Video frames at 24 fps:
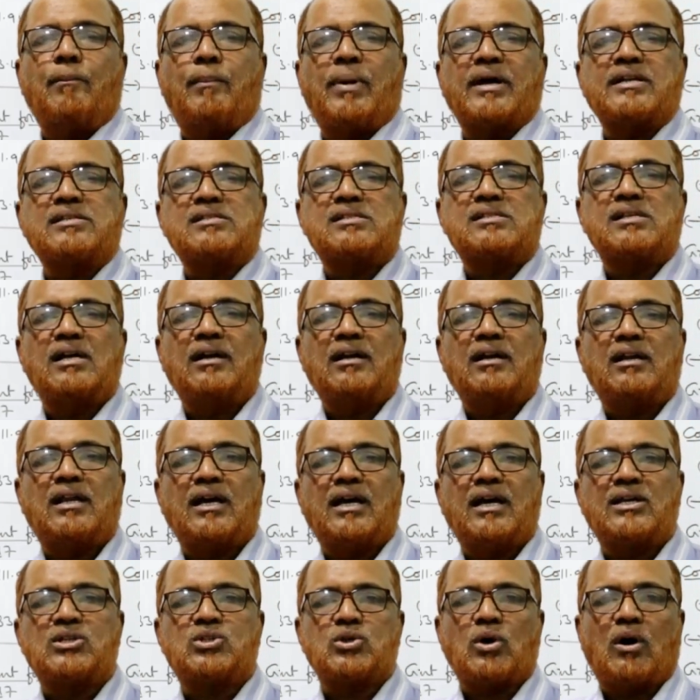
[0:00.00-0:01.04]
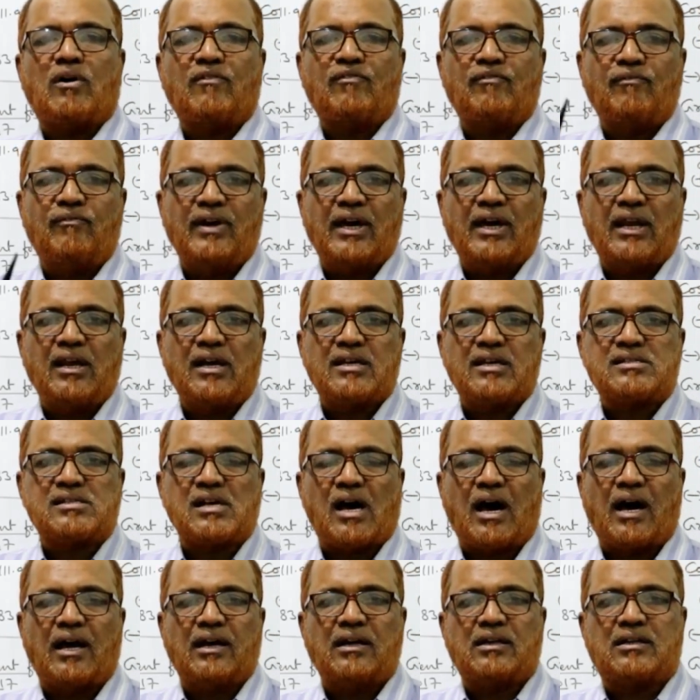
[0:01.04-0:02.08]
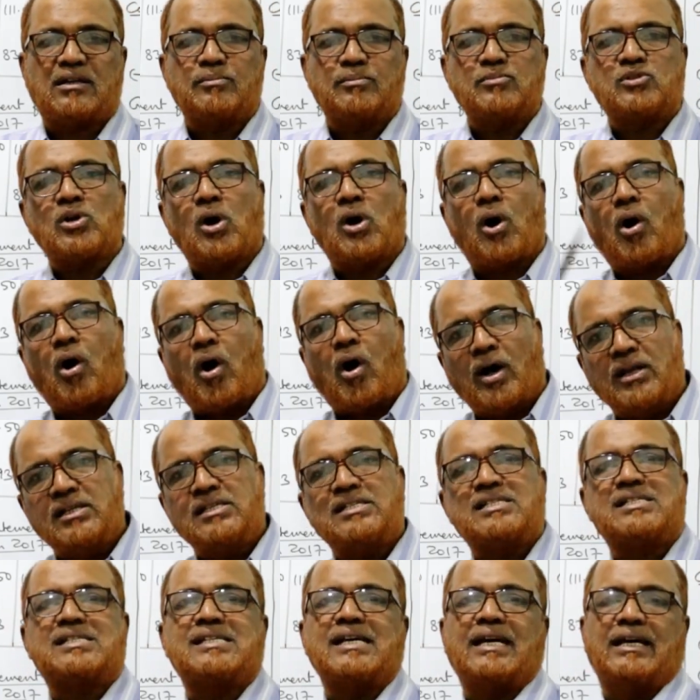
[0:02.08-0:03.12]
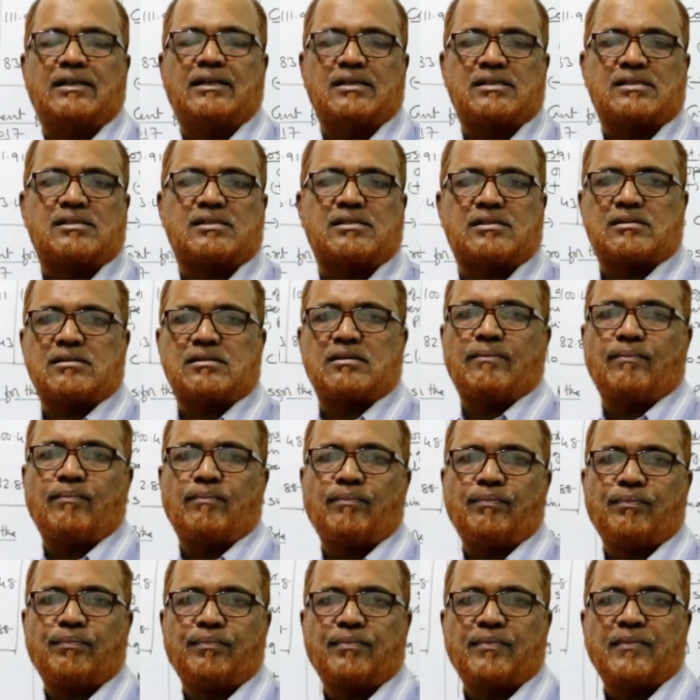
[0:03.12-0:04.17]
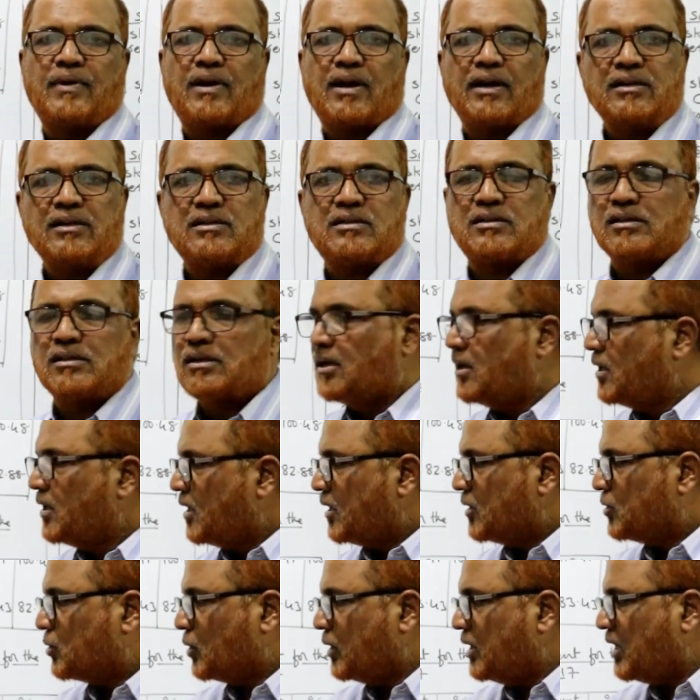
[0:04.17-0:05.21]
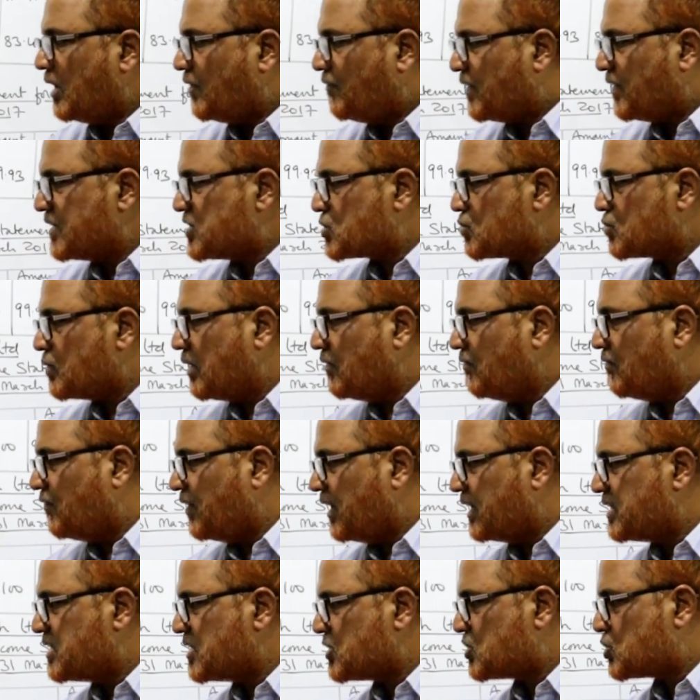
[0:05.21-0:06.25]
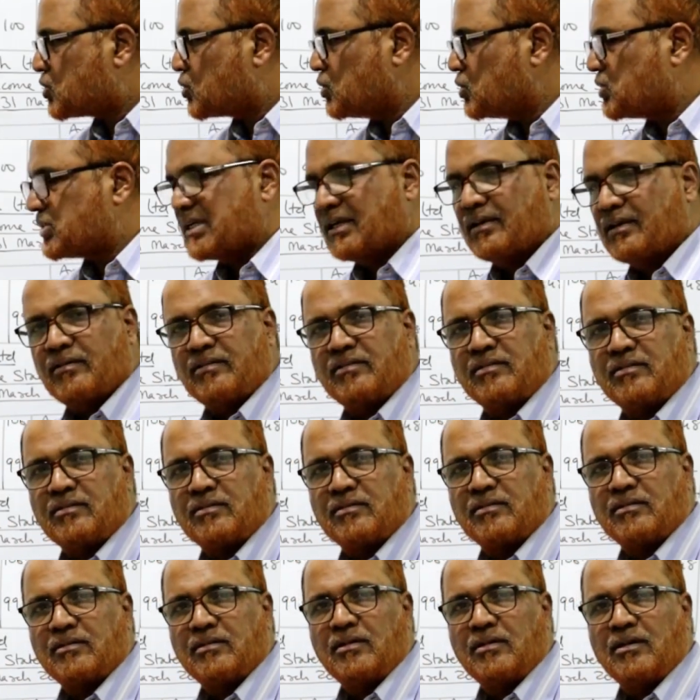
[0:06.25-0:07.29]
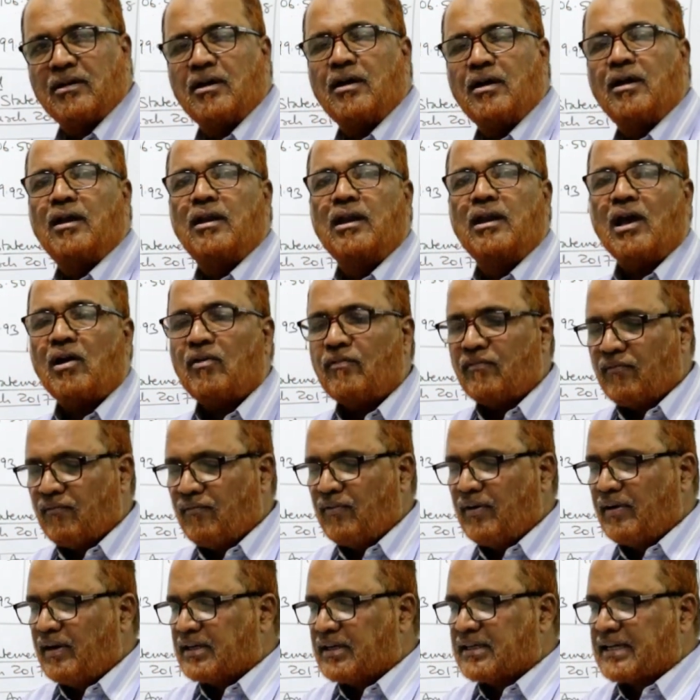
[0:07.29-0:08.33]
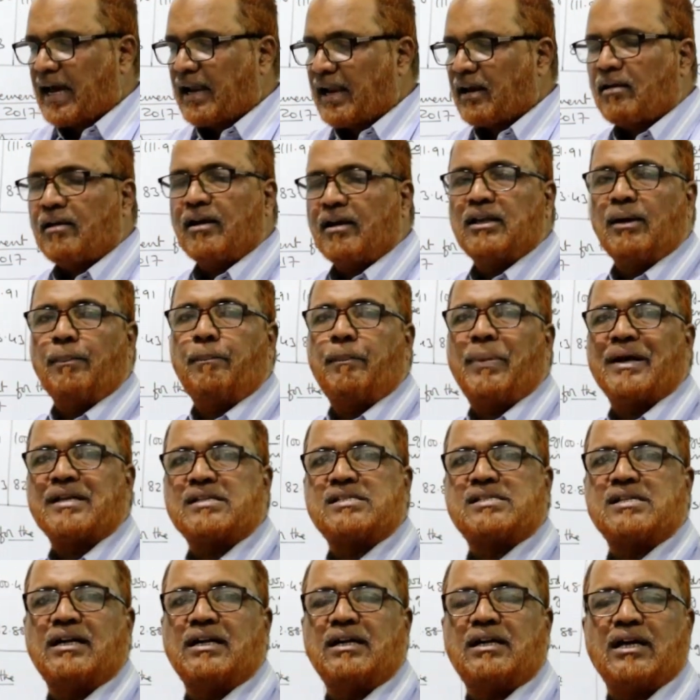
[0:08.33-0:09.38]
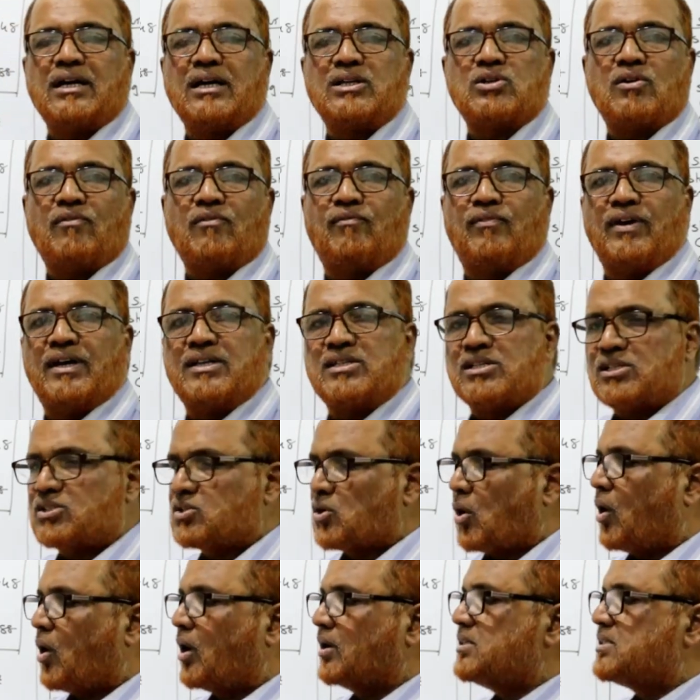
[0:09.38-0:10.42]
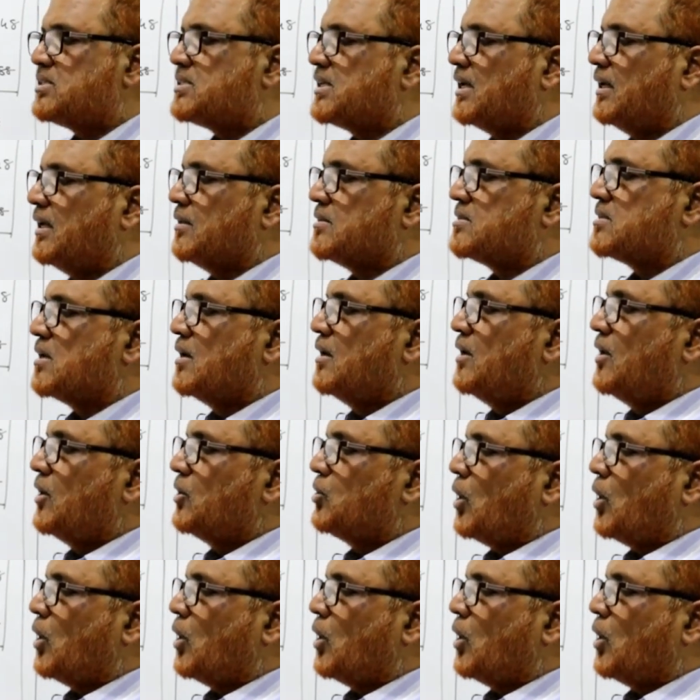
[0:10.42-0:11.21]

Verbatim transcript: Percentage of various items on sales. Right? So here first one wages to sales. Now we will calculate the percentage of wages on sales.